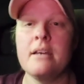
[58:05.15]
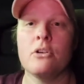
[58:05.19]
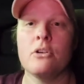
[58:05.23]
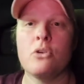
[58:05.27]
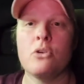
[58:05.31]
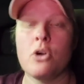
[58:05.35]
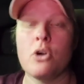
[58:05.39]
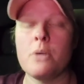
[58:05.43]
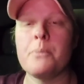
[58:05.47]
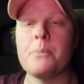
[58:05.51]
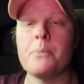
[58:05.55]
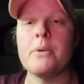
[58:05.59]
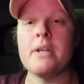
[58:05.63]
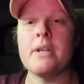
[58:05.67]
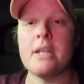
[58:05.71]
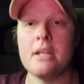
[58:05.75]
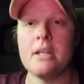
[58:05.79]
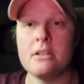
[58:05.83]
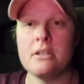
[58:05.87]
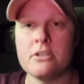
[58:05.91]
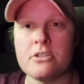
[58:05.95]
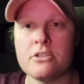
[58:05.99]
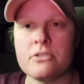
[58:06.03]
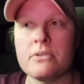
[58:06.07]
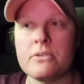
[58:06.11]
corporate
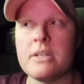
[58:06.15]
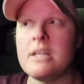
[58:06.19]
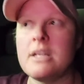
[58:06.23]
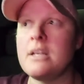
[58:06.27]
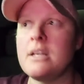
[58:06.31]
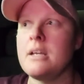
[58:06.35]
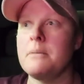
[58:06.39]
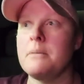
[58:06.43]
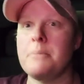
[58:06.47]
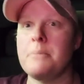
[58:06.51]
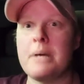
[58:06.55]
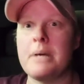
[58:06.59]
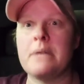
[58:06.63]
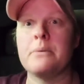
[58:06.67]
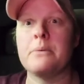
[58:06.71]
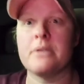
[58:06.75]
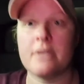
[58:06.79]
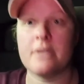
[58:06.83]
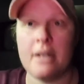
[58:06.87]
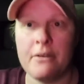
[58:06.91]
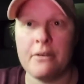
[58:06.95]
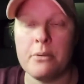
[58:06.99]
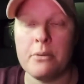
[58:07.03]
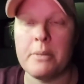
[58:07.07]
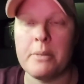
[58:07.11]
industry in bed with
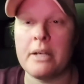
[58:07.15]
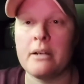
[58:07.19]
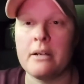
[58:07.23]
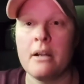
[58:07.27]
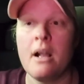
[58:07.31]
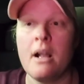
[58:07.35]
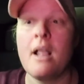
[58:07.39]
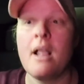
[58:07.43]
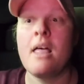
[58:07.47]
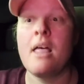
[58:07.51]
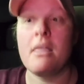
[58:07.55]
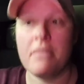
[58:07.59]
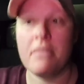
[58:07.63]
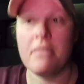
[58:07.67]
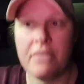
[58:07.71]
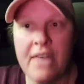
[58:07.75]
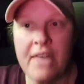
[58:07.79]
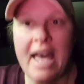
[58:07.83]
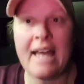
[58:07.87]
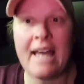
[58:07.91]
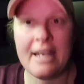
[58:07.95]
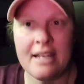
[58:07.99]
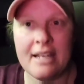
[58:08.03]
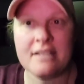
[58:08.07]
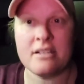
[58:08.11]
government.
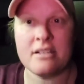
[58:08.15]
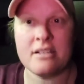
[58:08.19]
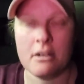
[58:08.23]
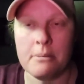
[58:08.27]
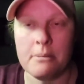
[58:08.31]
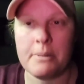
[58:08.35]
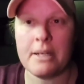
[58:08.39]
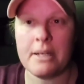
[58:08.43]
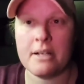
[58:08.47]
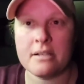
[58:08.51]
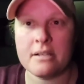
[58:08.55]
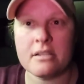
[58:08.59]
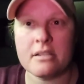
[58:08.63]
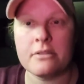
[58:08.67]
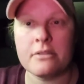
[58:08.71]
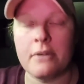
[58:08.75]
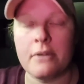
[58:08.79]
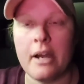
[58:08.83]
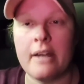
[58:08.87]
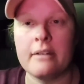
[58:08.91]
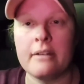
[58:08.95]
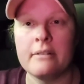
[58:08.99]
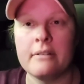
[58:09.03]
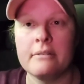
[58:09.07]
That is our biggest threat.